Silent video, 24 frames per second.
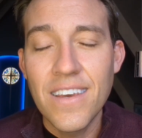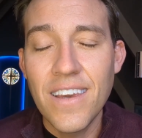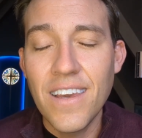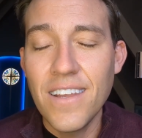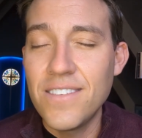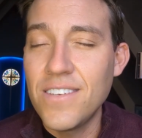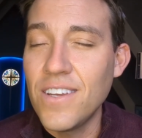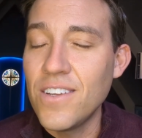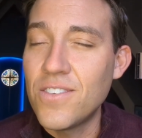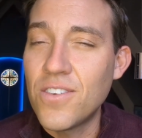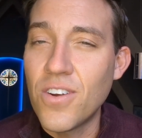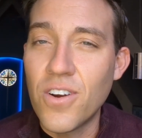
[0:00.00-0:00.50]

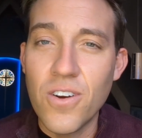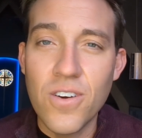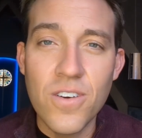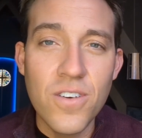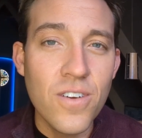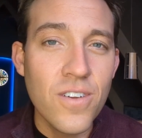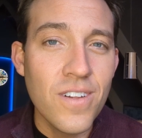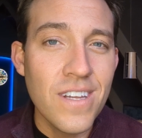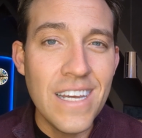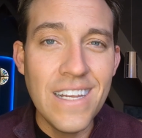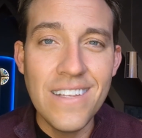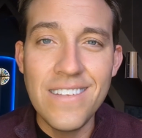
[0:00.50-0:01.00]
It's
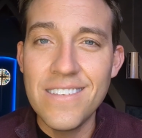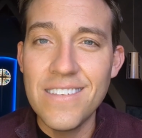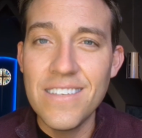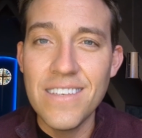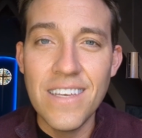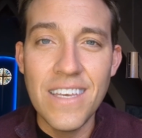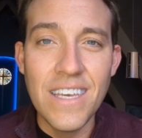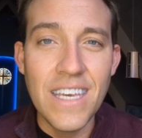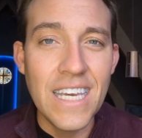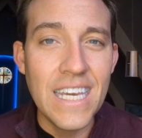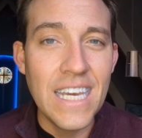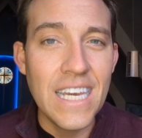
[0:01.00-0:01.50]
eternal, it's
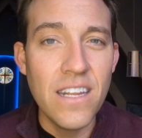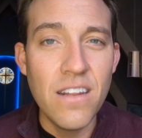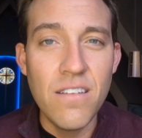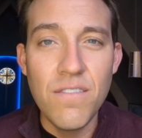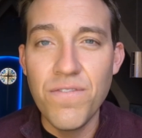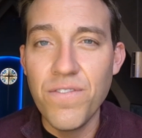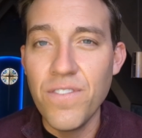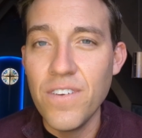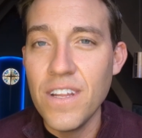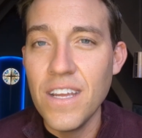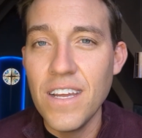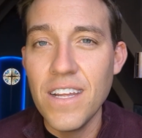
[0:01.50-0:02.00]

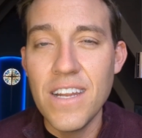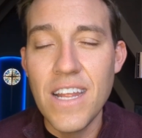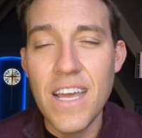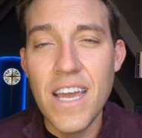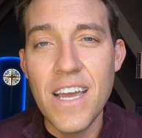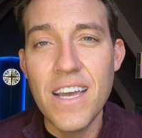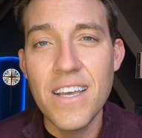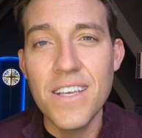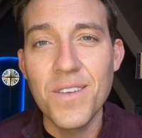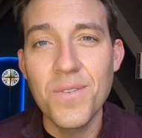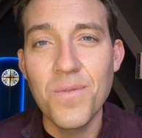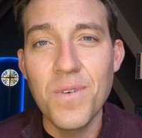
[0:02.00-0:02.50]
infinite,
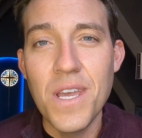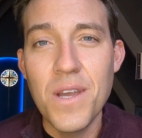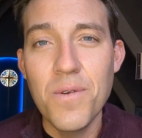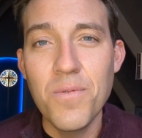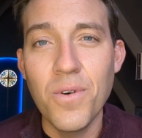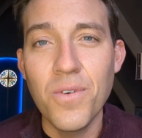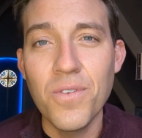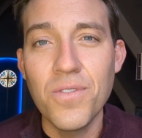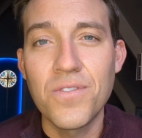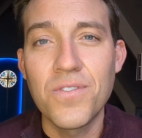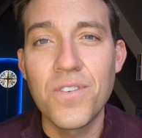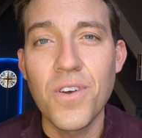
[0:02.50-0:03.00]
as we
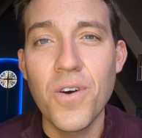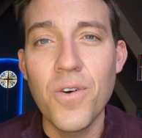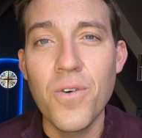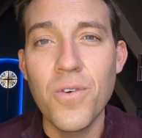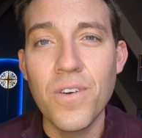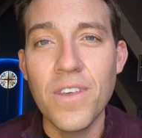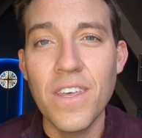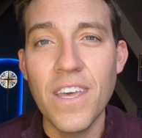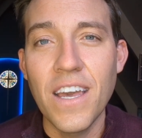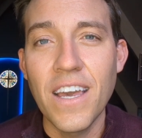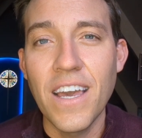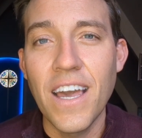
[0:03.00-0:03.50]
will
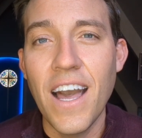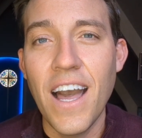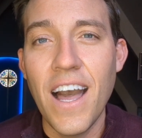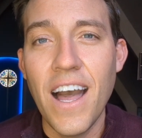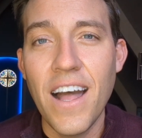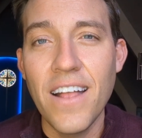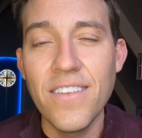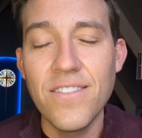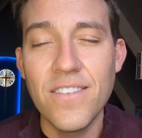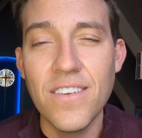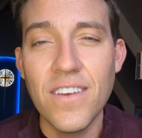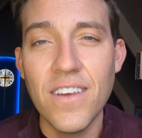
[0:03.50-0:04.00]
soak in
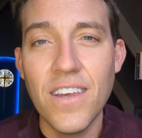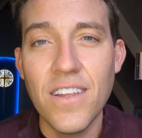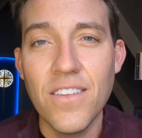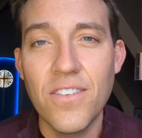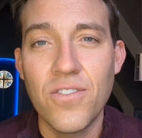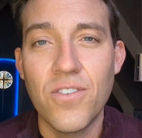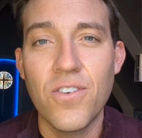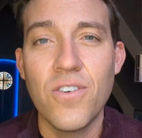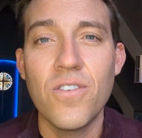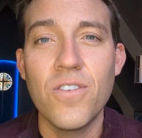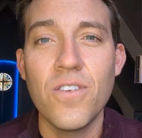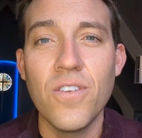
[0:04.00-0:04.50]
God's
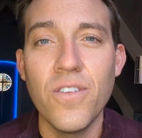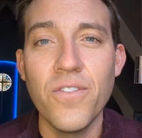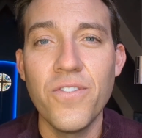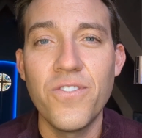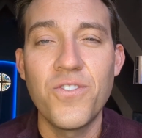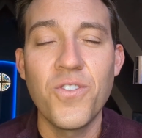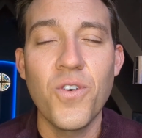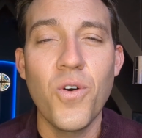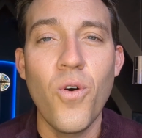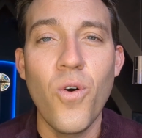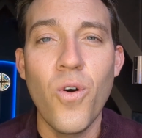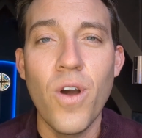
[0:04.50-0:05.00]
eternal
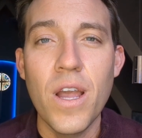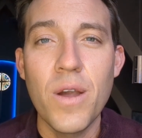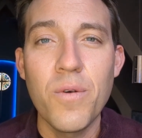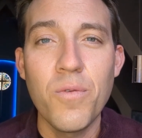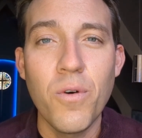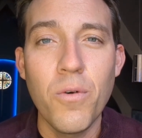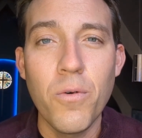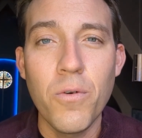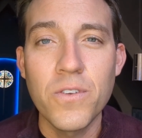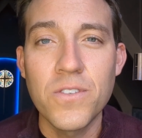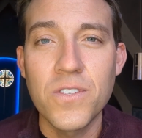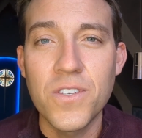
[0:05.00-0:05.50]
joy,
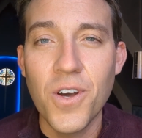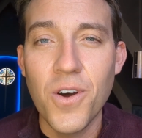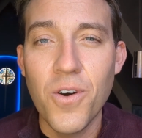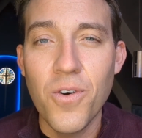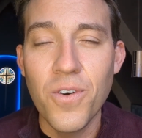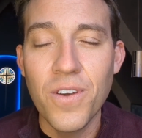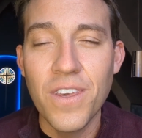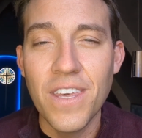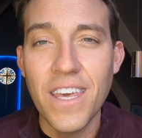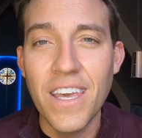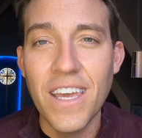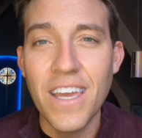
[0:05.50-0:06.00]
we'll
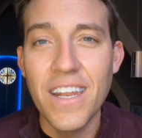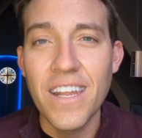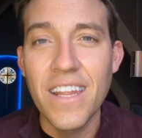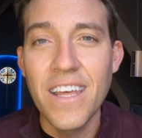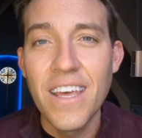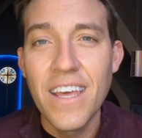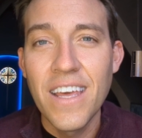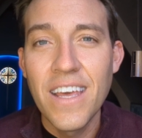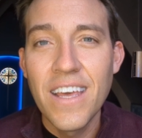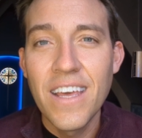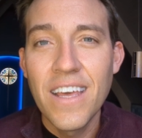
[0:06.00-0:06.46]
soak in